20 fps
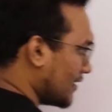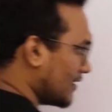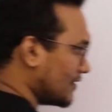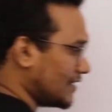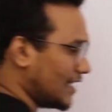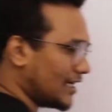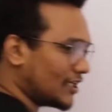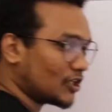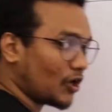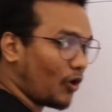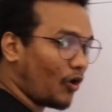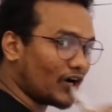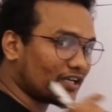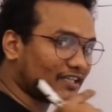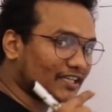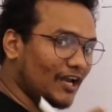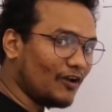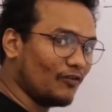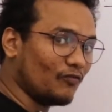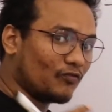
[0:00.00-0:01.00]
the
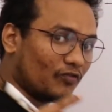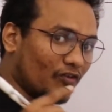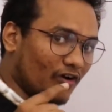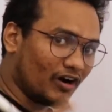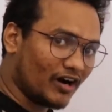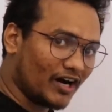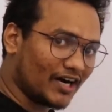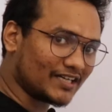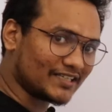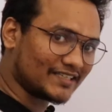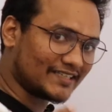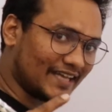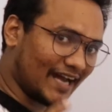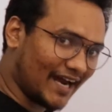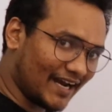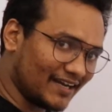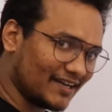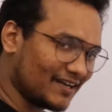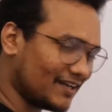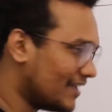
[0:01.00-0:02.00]
total work
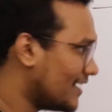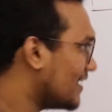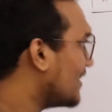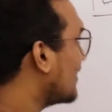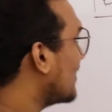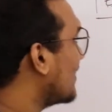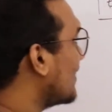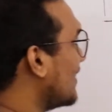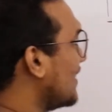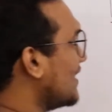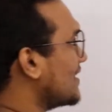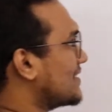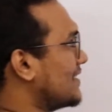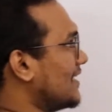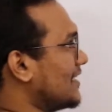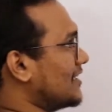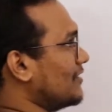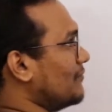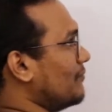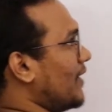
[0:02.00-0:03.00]
done is
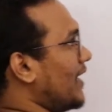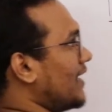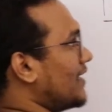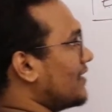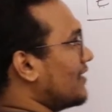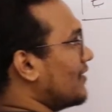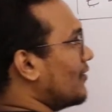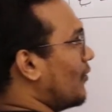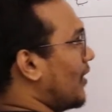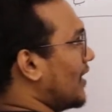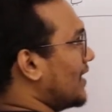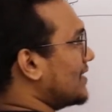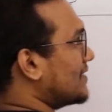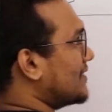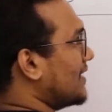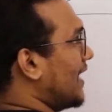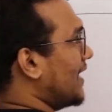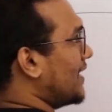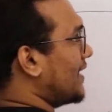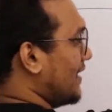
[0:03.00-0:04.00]
nothing but, what is
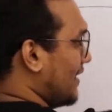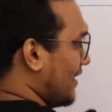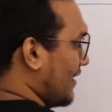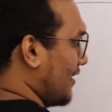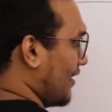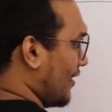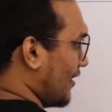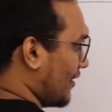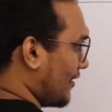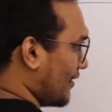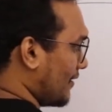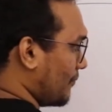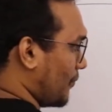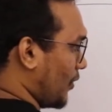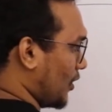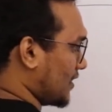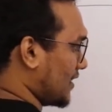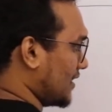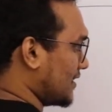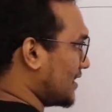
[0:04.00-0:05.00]
that?
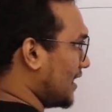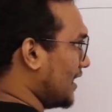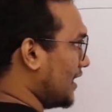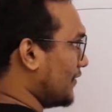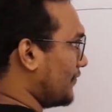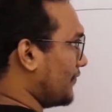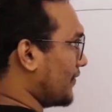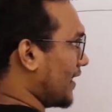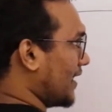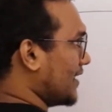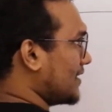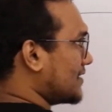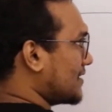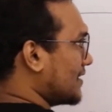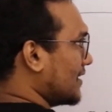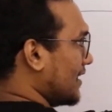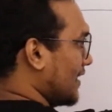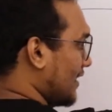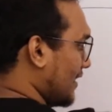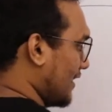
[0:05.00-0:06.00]
Potential difference
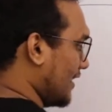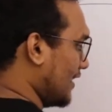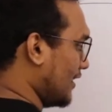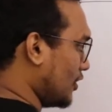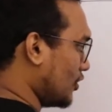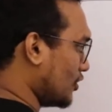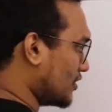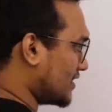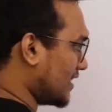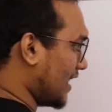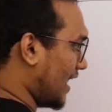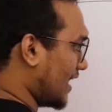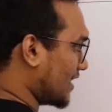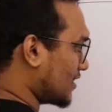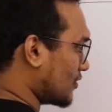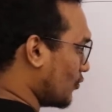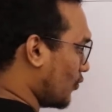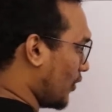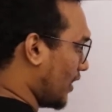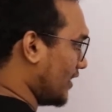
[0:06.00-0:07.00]
into charge,
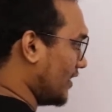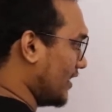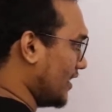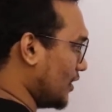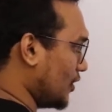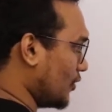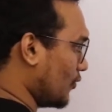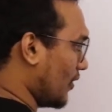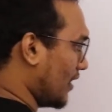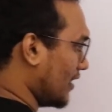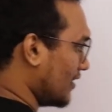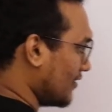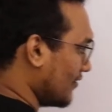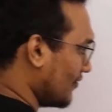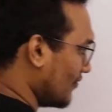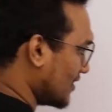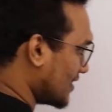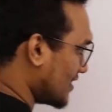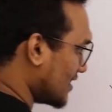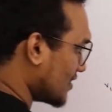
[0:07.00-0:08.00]
1 into 1,
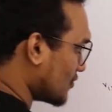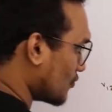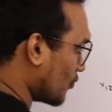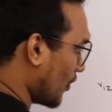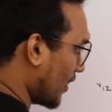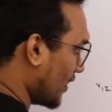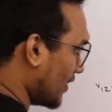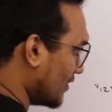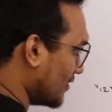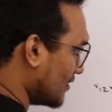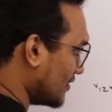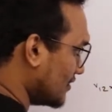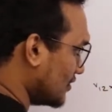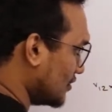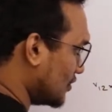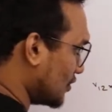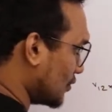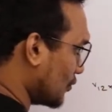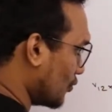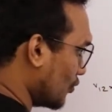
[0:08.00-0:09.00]
which is 1
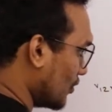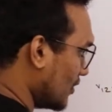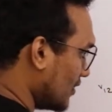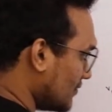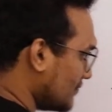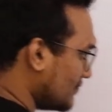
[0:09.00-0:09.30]
joule.